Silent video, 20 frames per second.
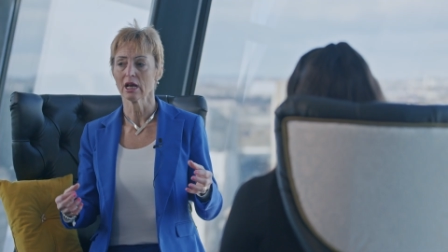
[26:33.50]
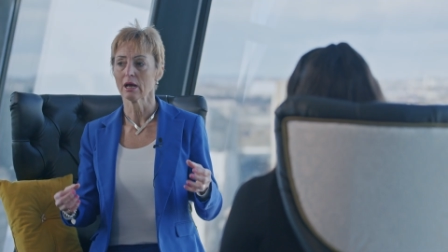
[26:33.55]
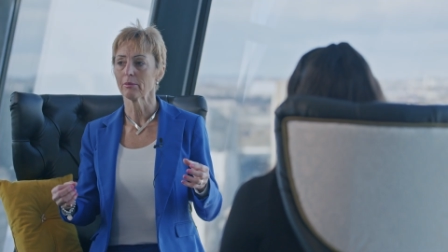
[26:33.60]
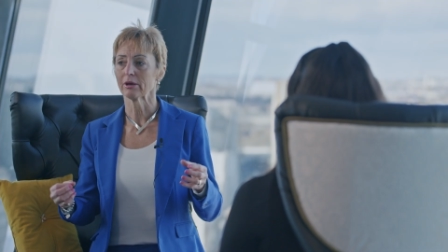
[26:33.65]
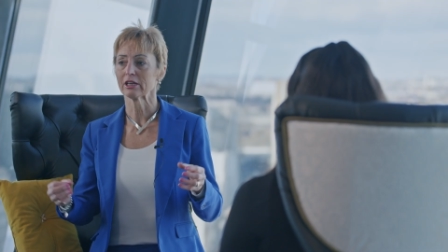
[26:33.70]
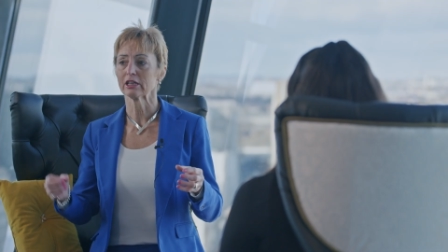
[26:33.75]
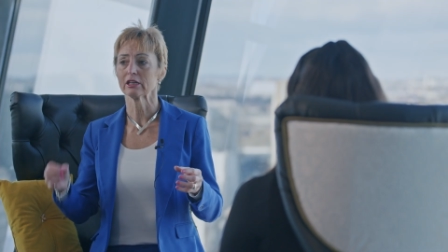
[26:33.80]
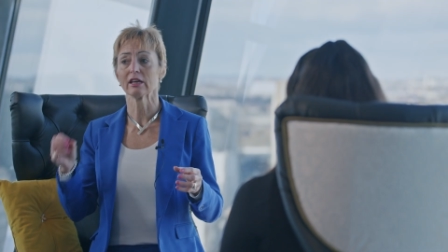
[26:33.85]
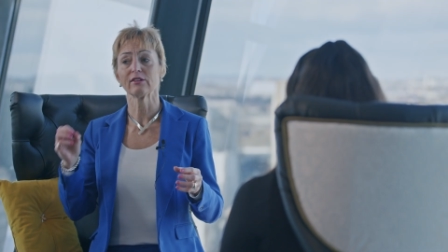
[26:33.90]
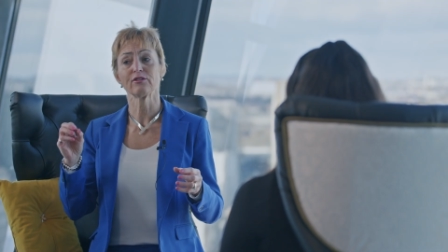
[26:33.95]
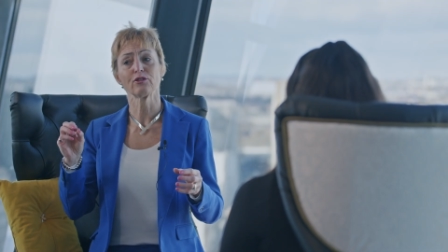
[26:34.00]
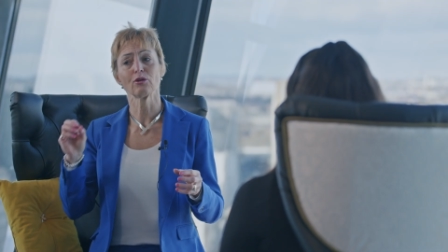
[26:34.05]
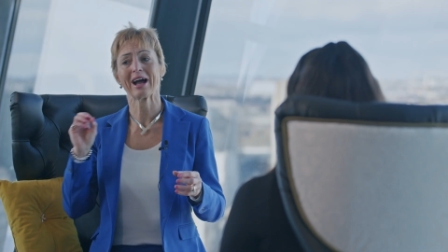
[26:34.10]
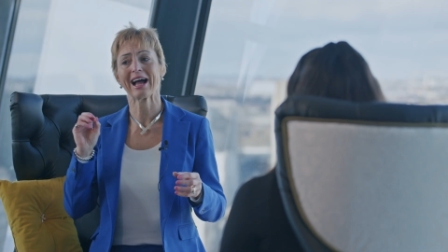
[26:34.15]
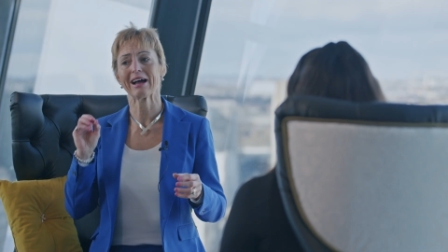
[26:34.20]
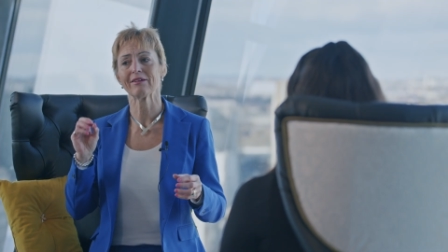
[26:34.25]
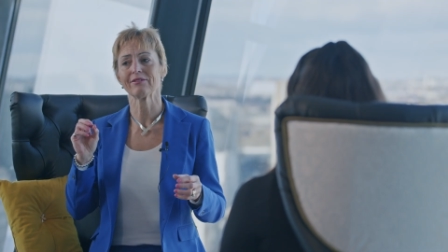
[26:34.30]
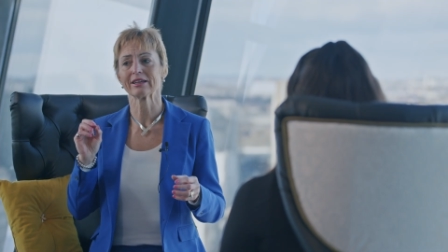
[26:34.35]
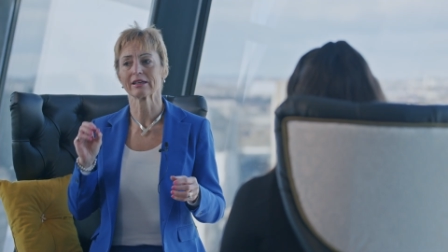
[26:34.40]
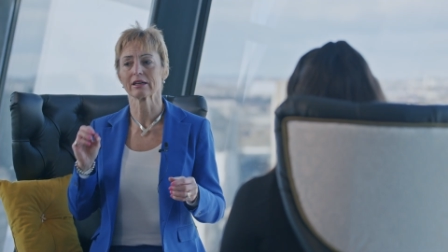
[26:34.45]
Okay. But you know, if you're
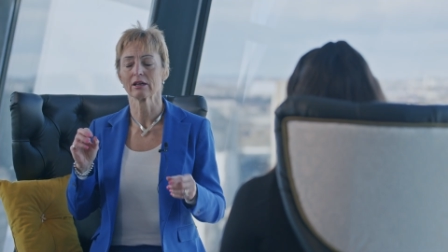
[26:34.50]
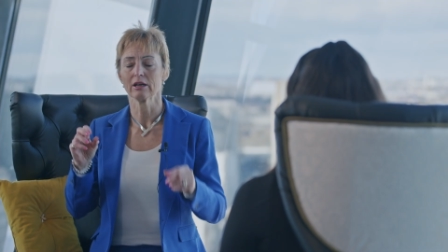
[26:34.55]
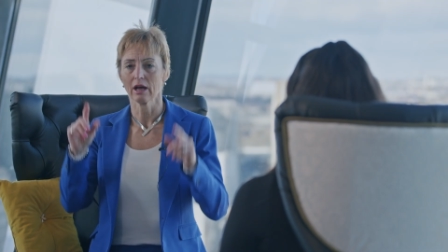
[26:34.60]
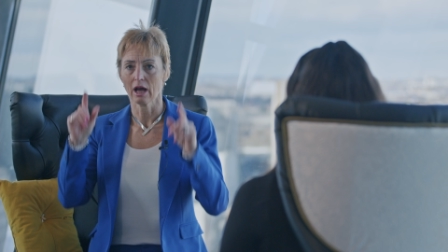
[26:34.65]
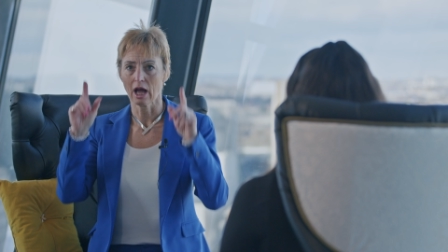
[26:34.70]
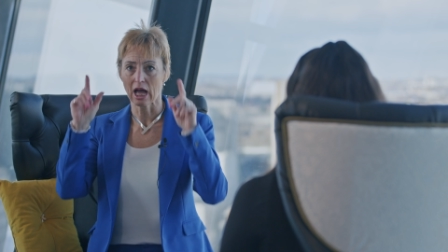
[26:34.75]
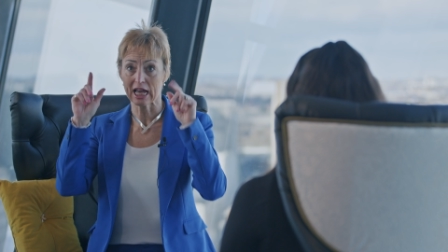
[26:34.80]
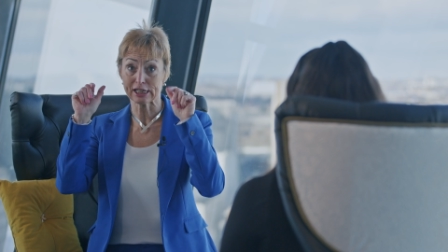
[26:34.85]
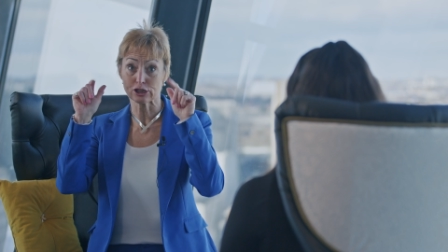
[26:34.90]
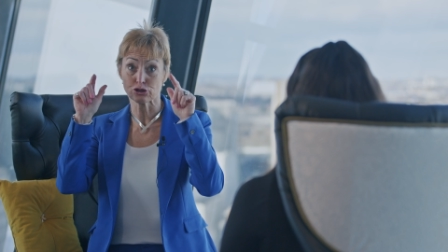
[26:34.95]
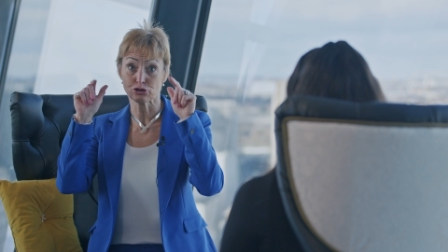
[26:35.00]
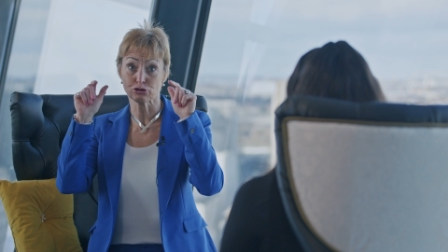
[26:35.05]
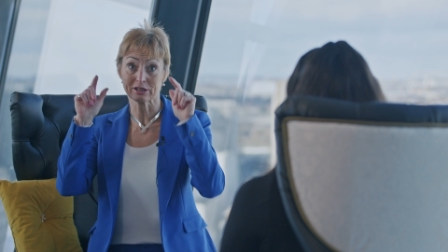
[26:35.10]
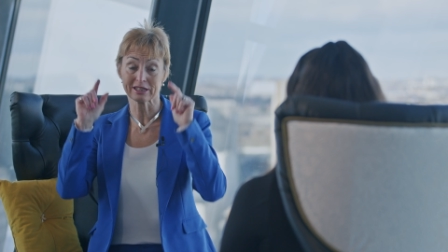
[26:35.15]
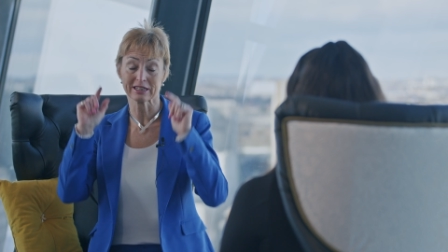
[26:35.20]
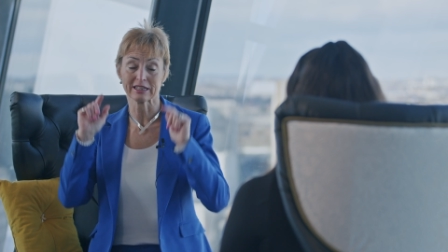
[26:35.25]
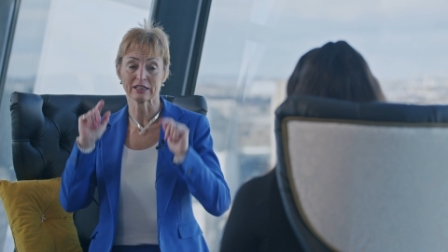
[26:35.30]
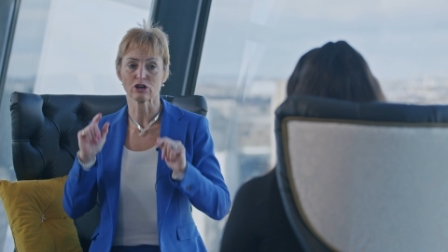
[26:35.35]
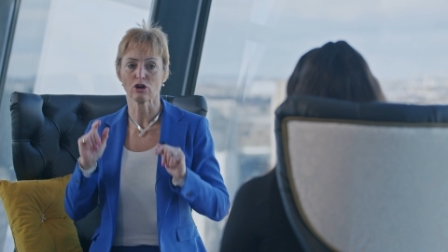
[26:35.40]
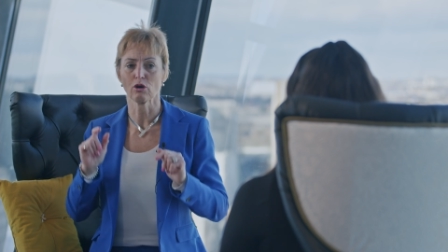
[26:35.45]
having a
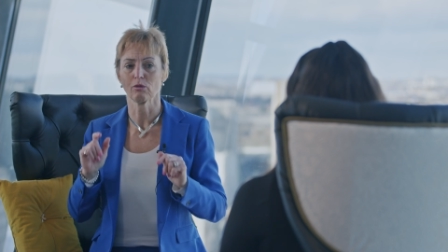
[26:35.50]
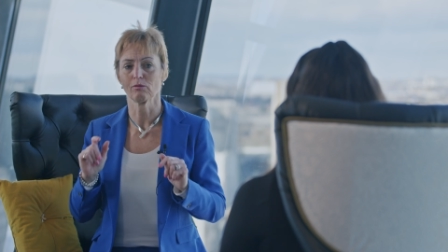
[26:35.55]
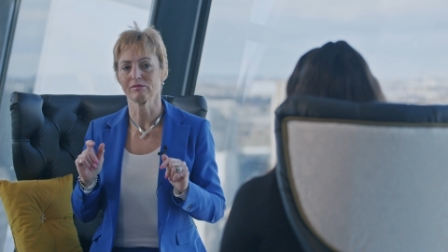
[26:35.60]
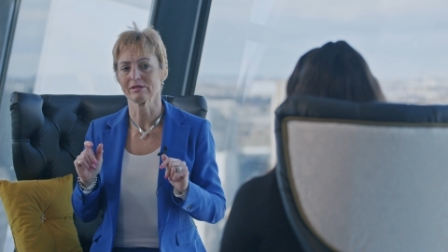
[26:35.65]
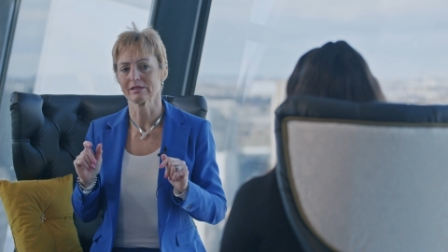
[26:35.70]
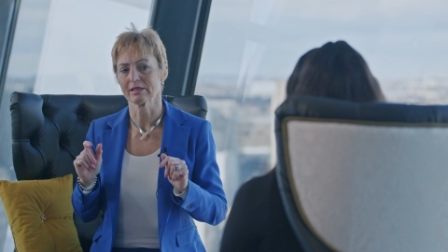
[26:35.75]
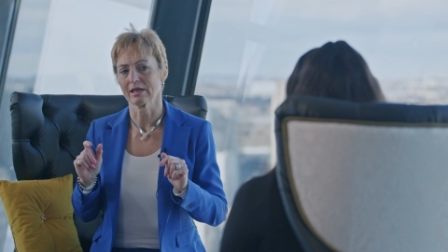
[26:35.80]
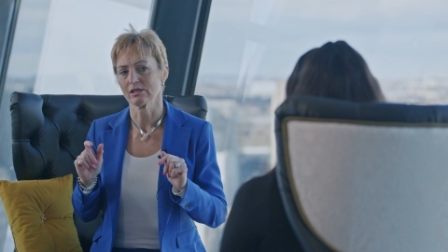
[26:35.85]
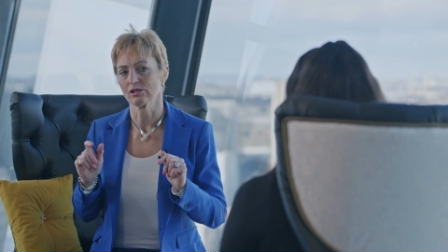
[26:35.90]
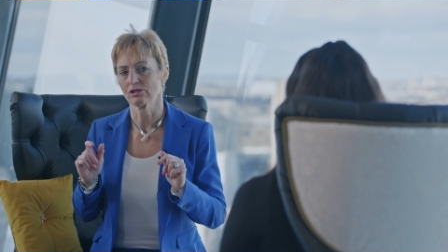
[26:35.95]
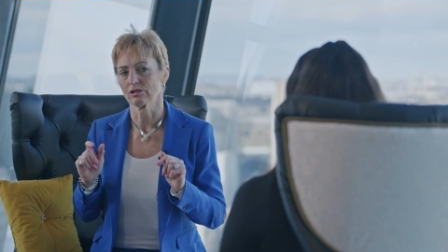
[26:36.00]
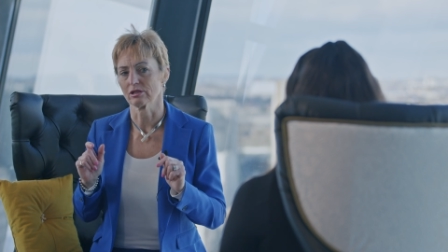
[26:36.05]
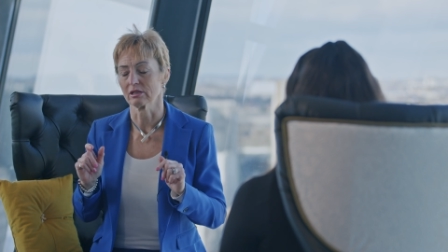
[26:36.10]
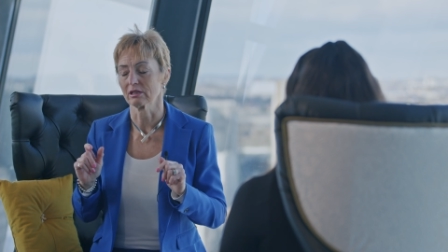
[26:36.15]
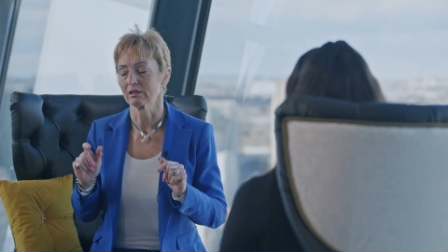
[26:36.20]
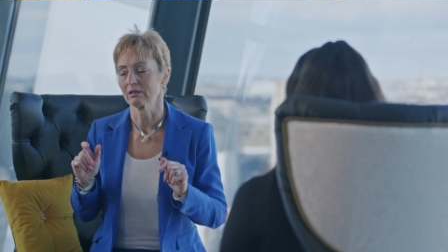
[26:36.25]
tricky conversation,